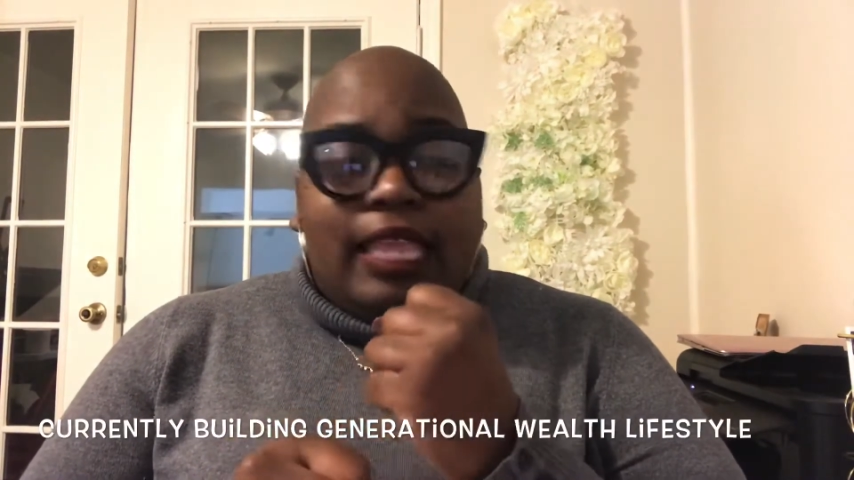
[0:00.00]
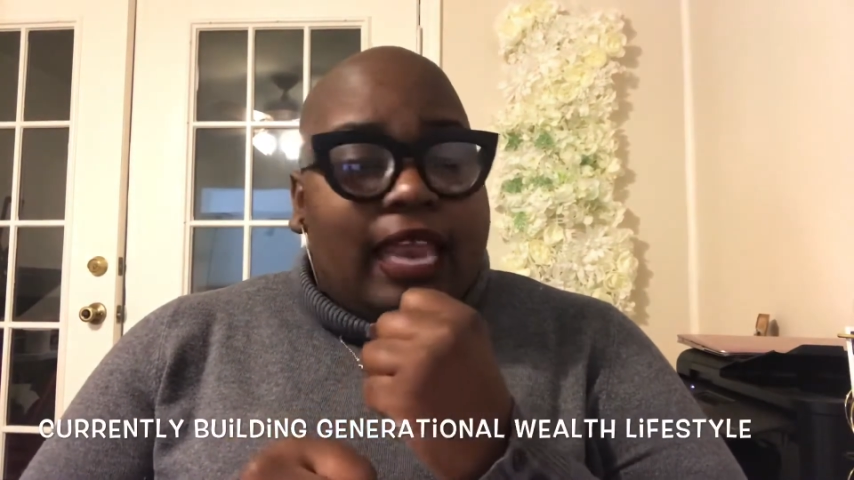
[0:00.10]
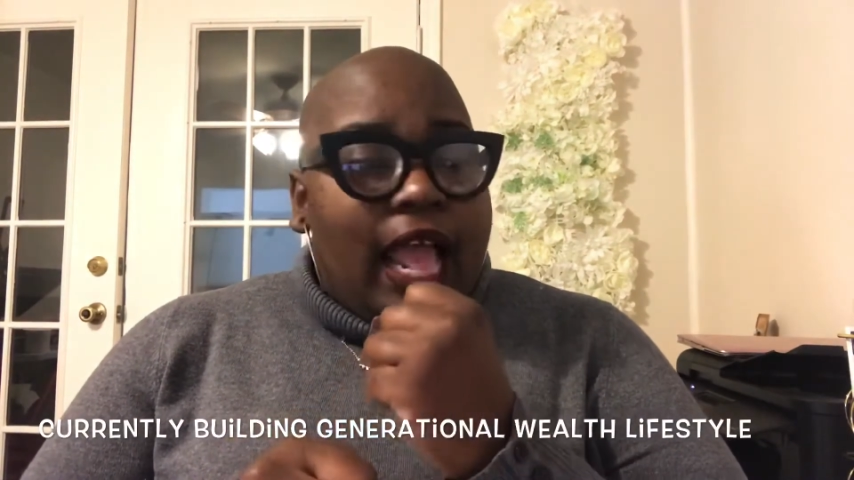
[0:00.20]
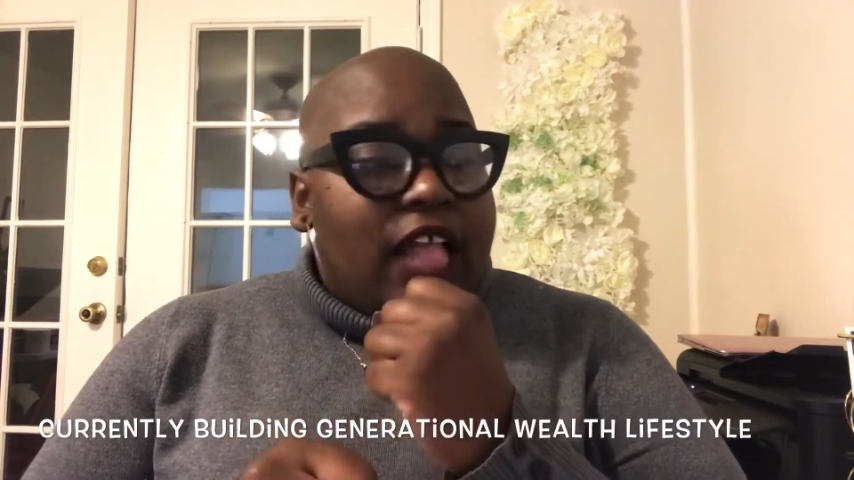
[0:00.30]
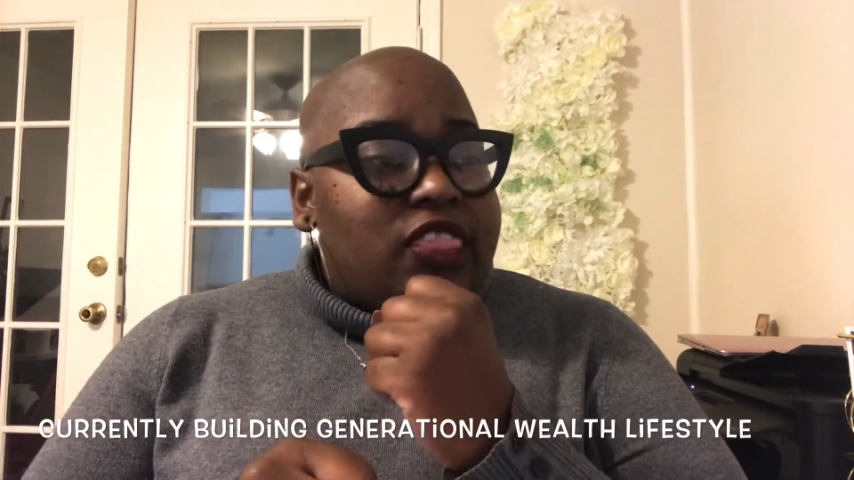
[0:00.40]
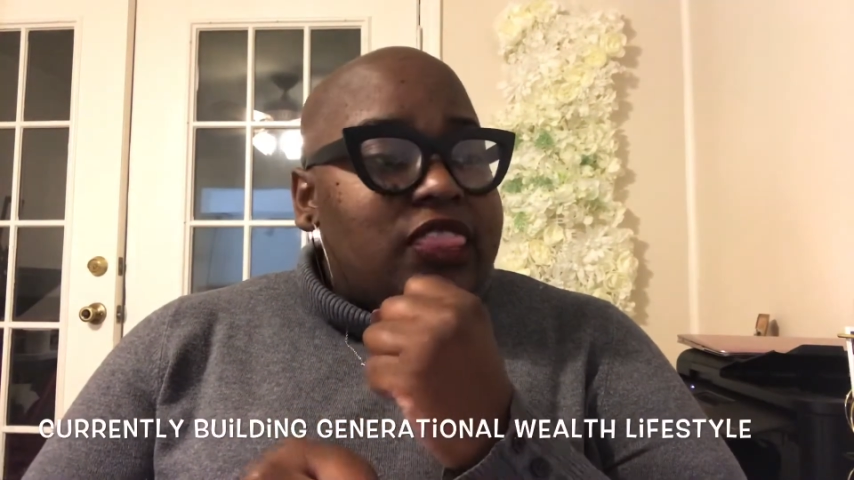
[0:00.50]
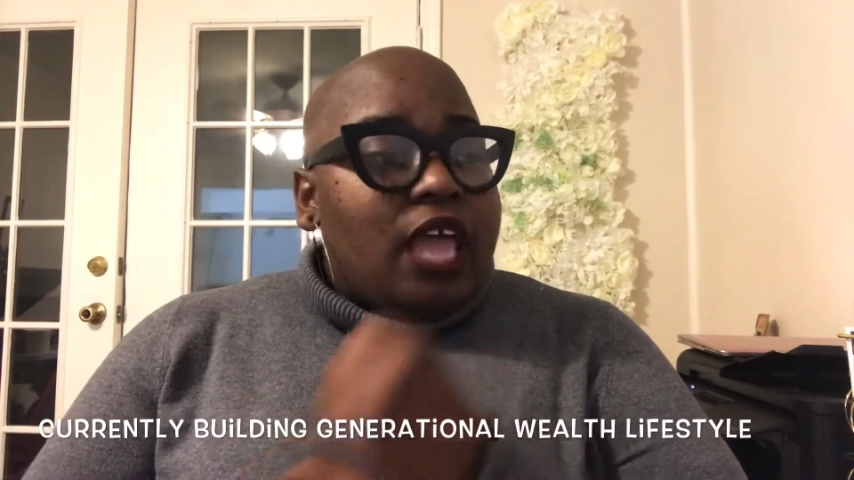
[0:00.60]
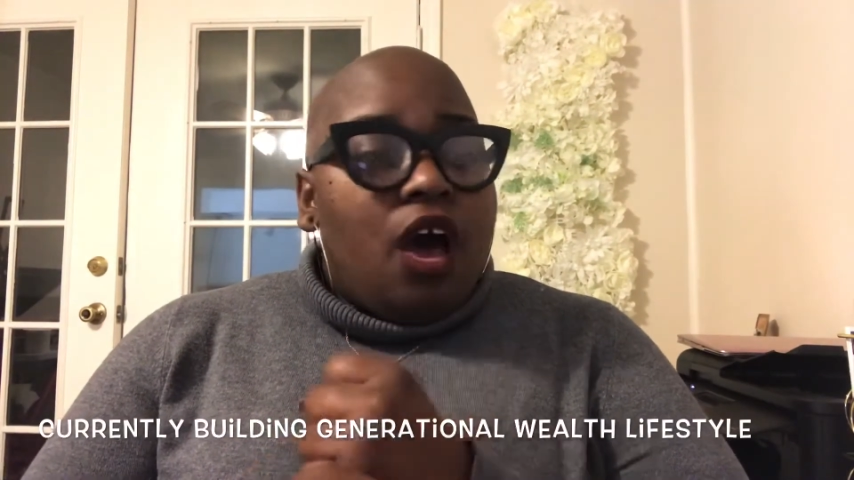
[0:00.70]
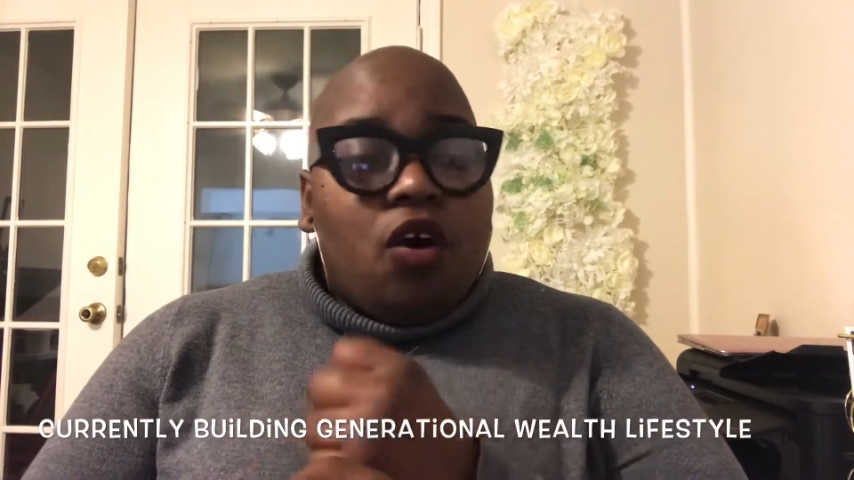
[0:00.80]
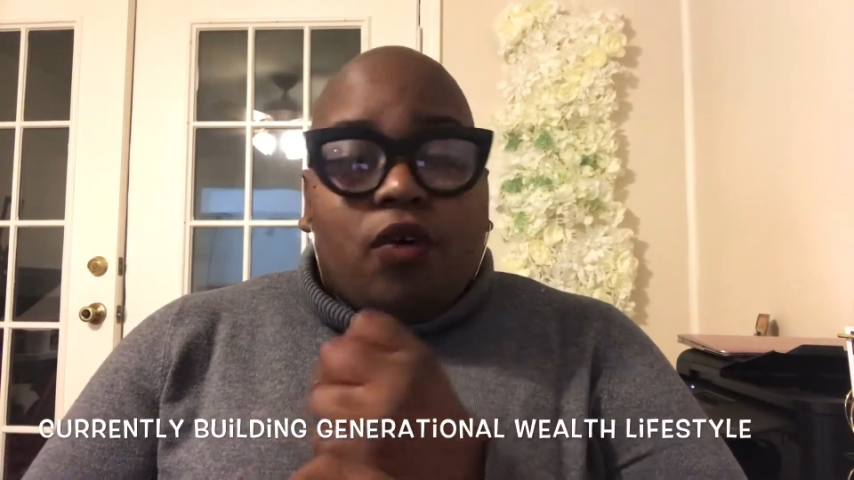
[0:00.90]
that I
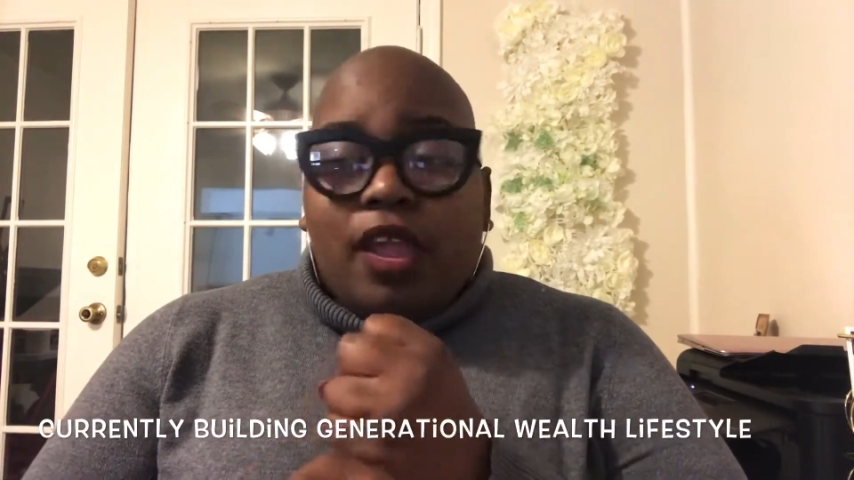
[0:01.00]
thought,